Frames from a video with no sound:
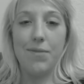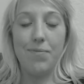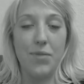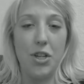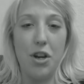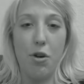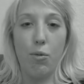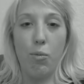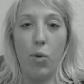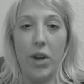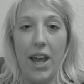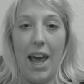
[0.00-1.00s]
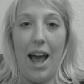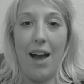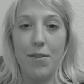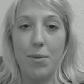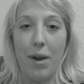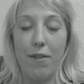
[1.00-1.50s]
wouldn't
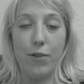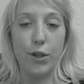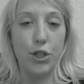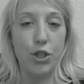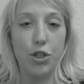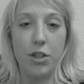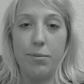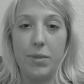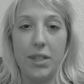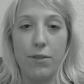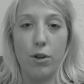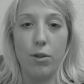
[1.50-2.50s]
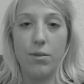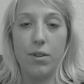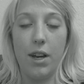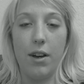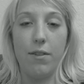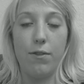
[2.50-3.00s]
have in my first treatment of
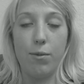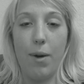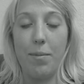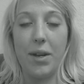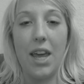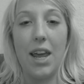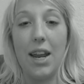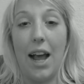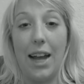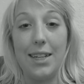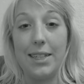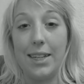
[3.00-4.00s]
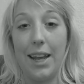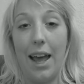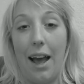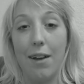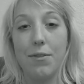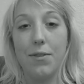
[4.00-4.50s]
Remicade. I didn't
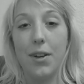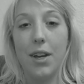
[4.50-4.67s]
have.